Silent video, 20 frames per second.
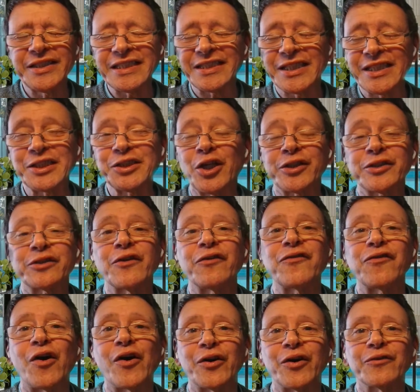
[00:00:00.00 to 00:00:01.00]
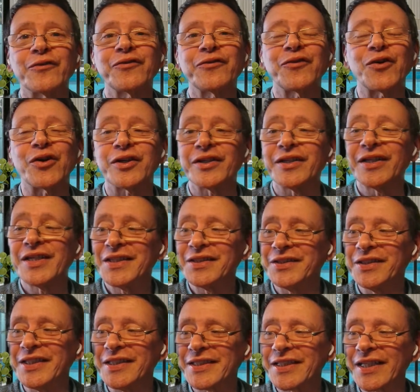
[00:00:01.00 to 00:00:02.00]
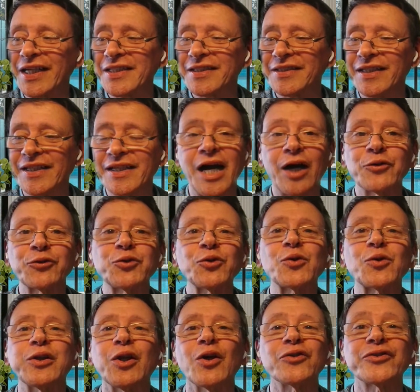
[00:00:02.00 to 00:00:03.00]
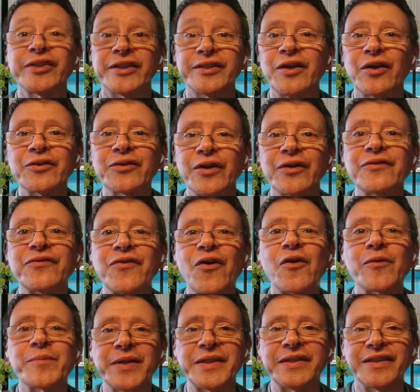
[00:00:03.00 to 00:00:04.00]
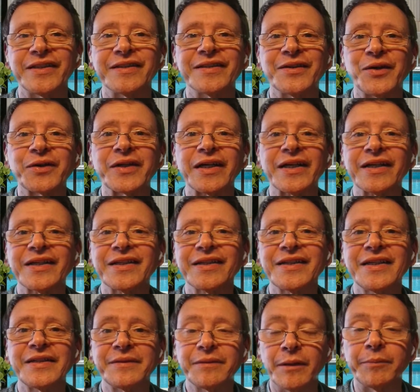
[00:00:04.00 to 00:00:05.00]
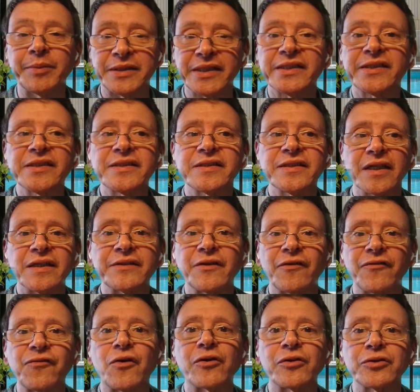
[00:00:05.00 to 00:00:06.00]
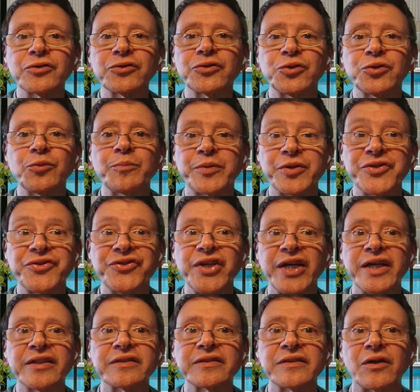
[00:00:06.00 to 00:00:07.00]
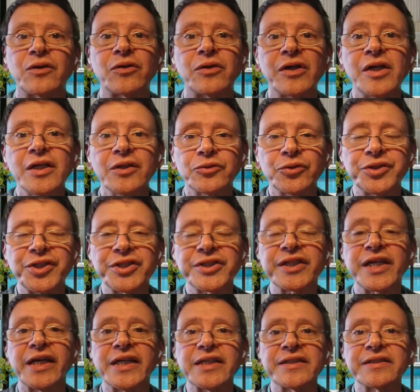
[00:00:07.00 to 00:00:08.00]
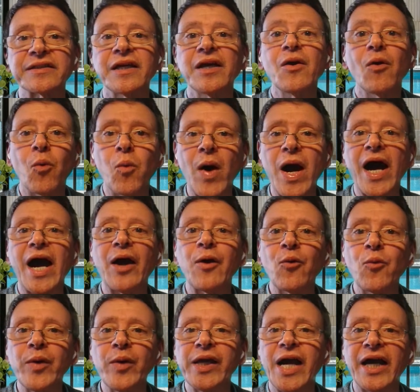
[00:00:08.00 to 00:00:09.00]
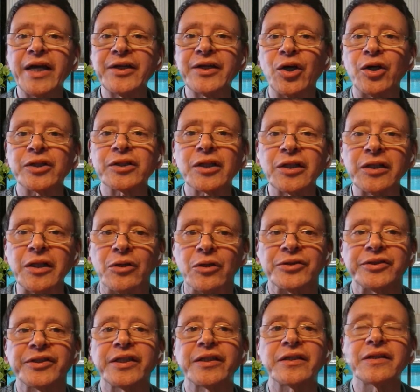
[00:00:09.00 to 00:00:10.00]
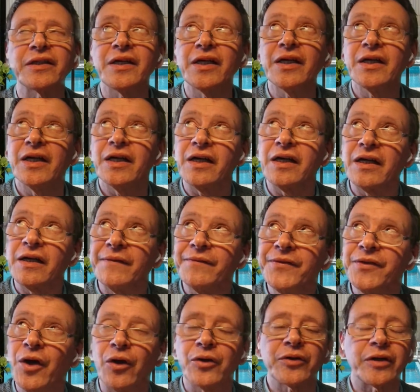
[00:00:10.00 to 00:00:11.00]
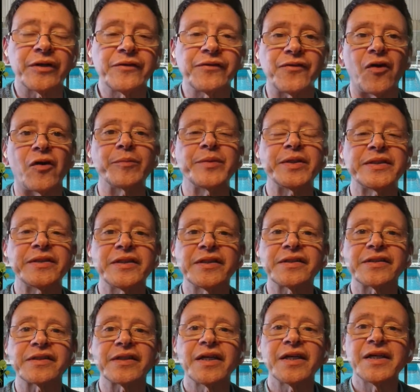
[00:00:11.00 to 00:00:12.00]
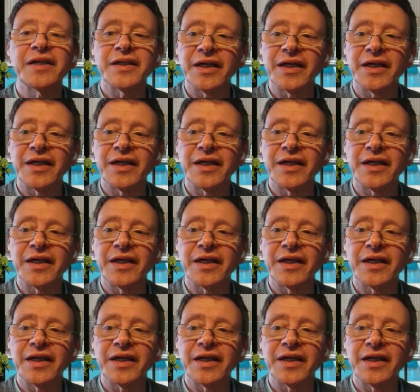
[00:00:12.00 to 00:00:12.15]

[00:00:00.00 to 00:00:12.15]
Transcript: this is not the forum for discussing how to close a non-conformity, okay? No, but this is the forum to present or to discuss why we are not closing non-conformities